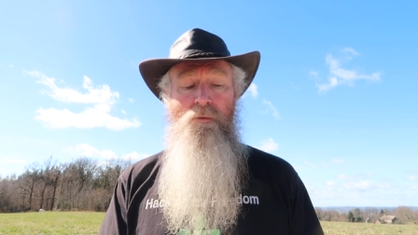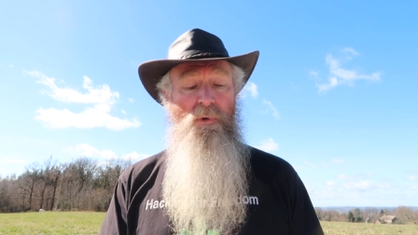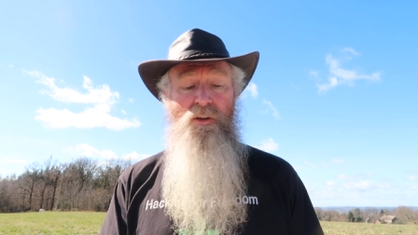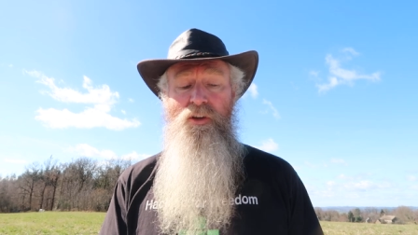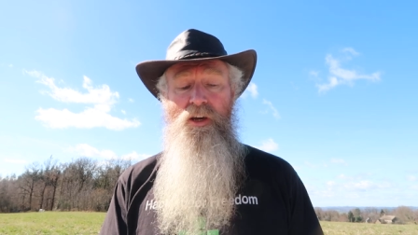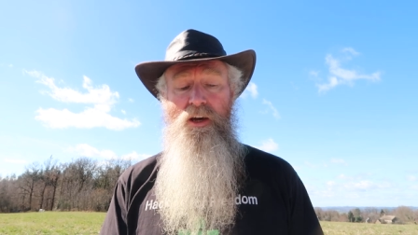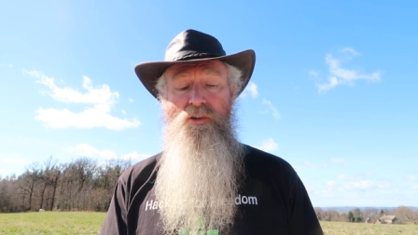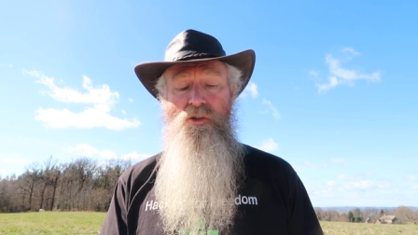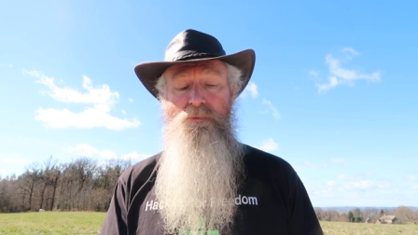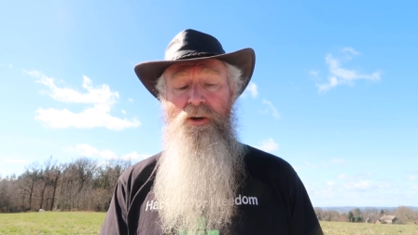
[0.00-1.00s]

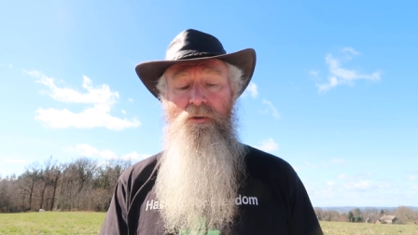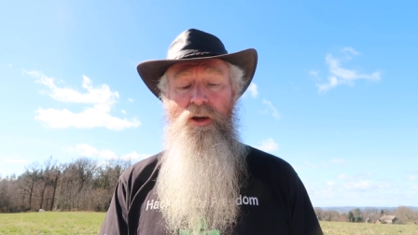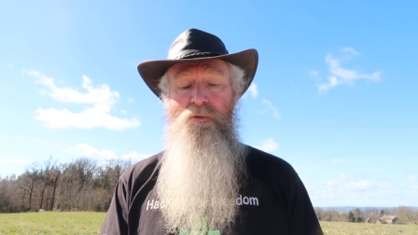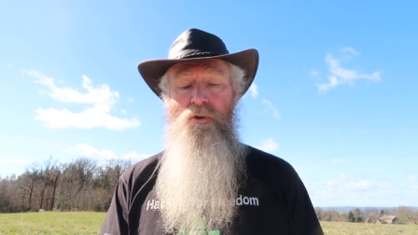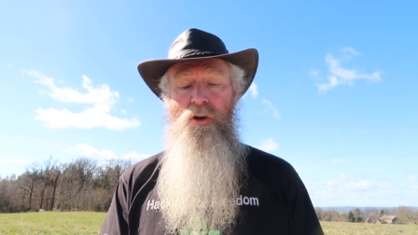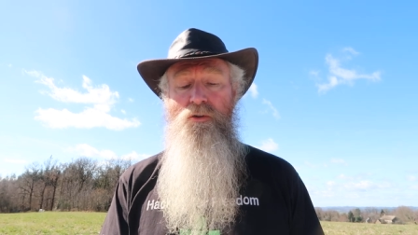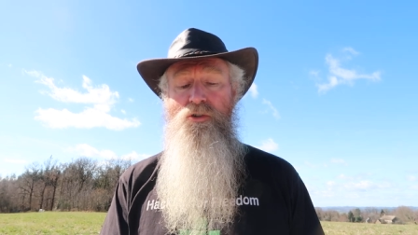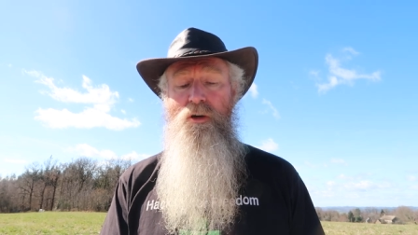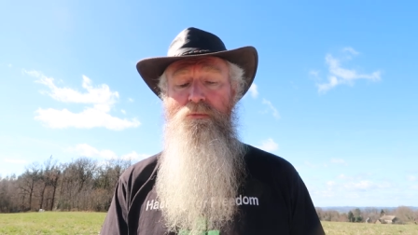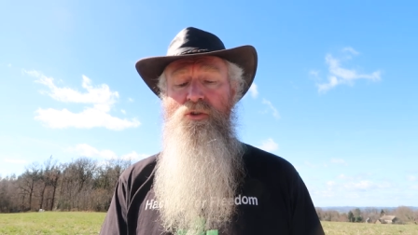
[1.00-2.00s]
Multicast has been around for a long
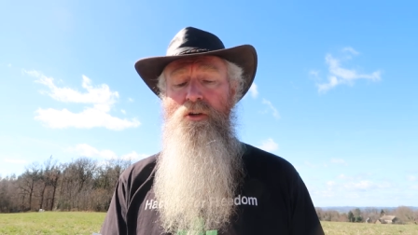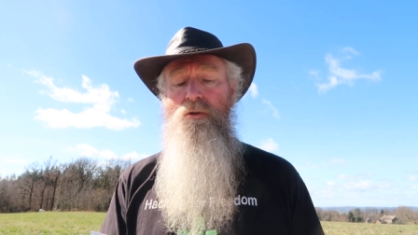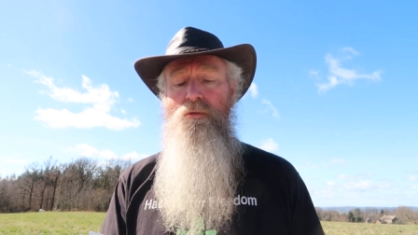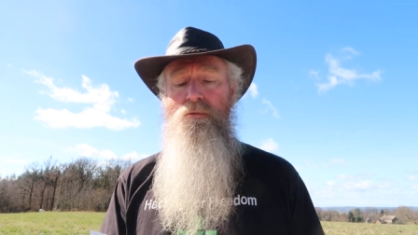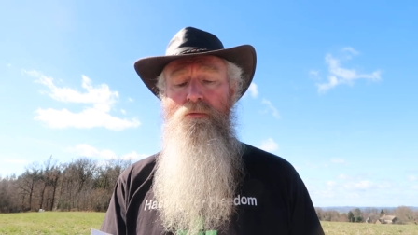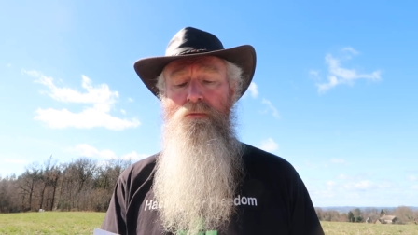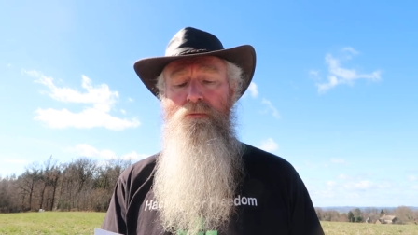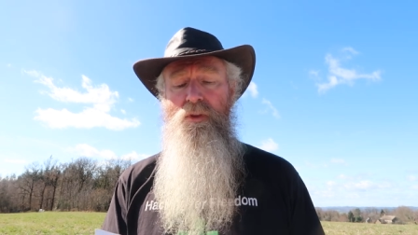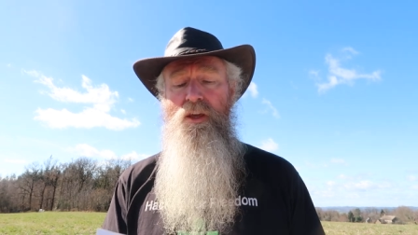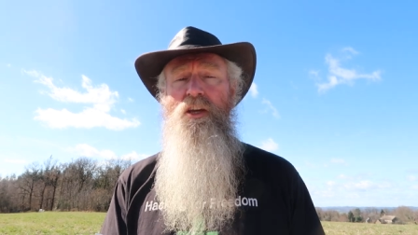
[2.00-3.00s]
time too,
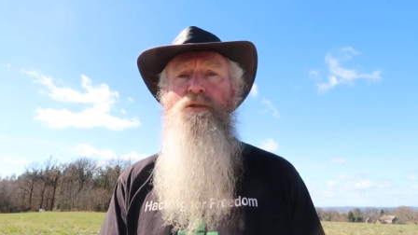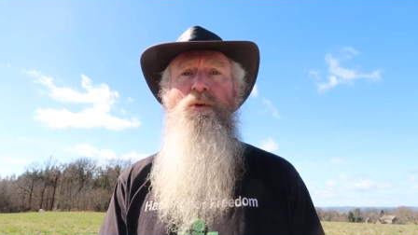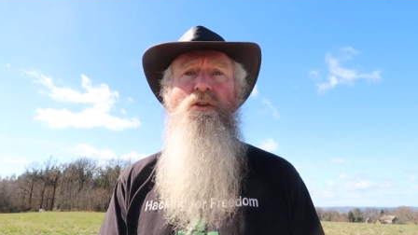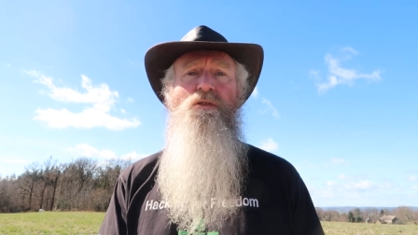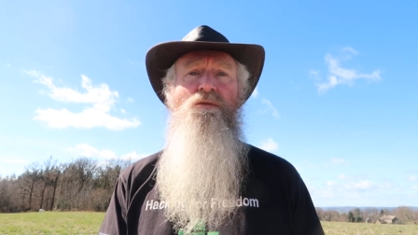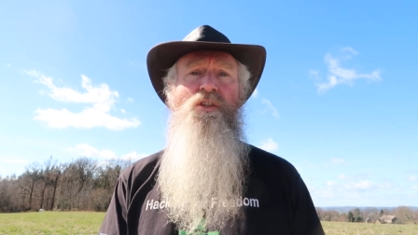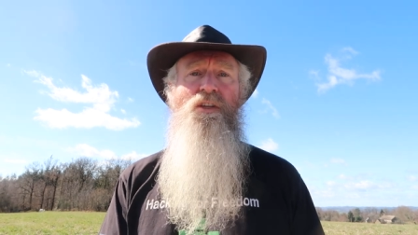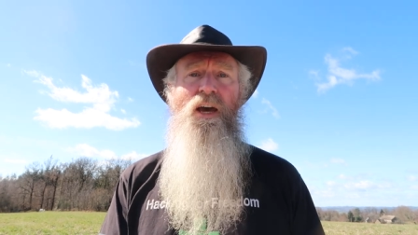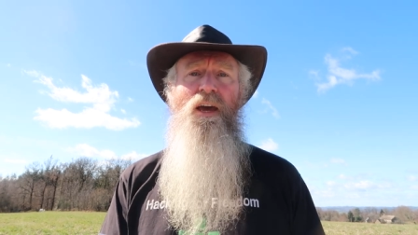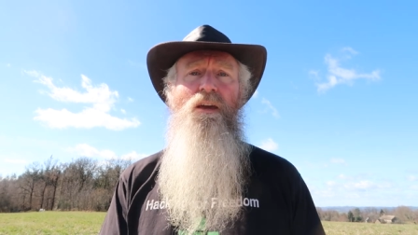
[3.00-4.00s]
but the experts of
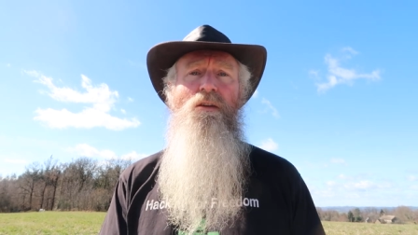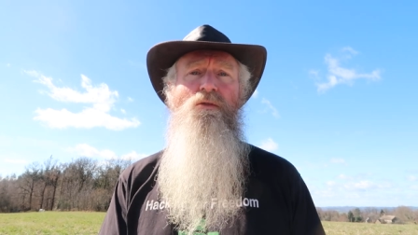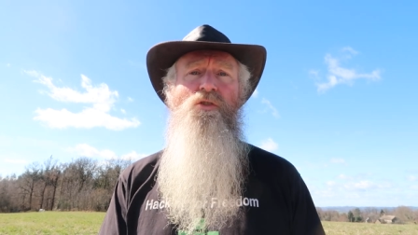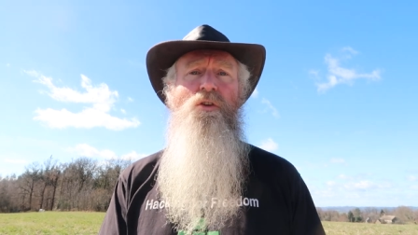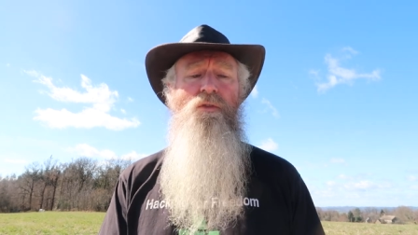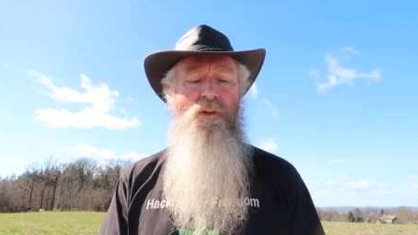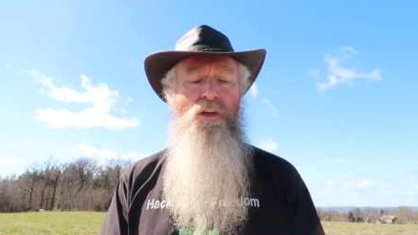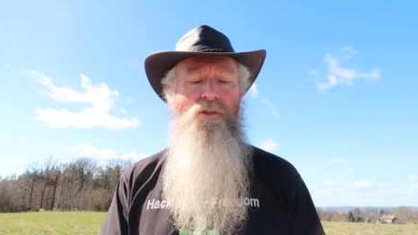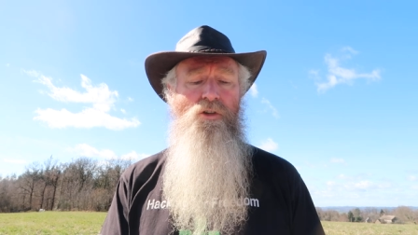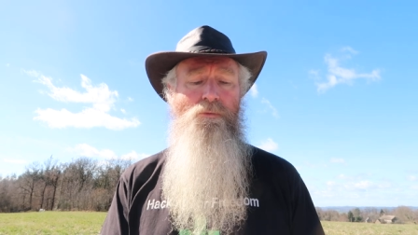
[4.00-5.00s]
today still
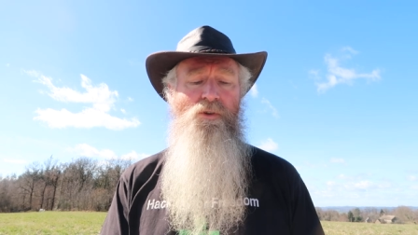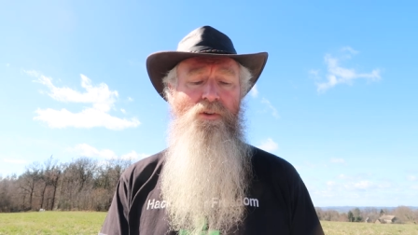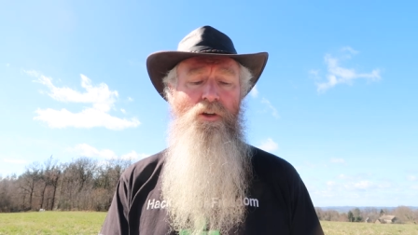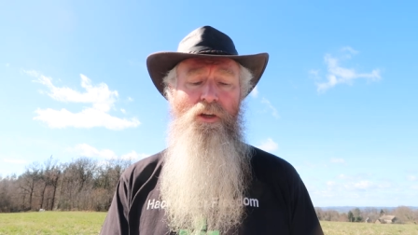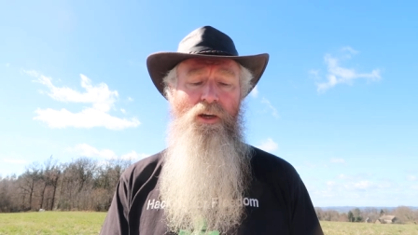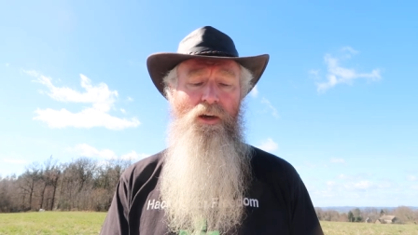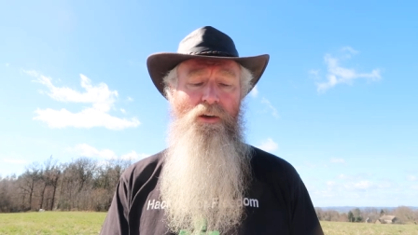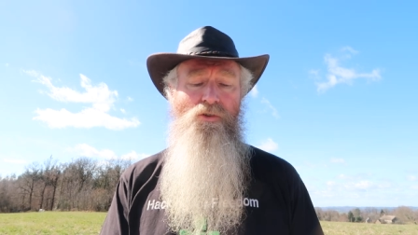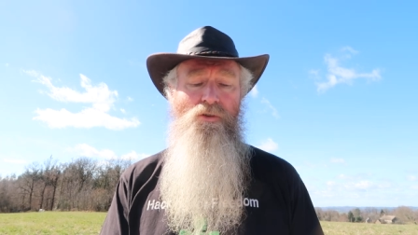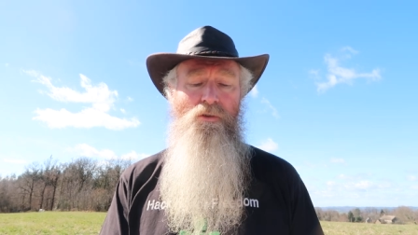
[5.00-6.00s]
think in terms of
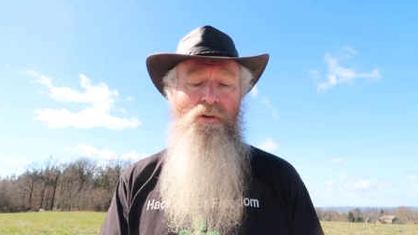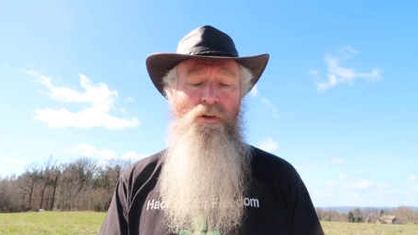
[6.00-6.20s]
unicast,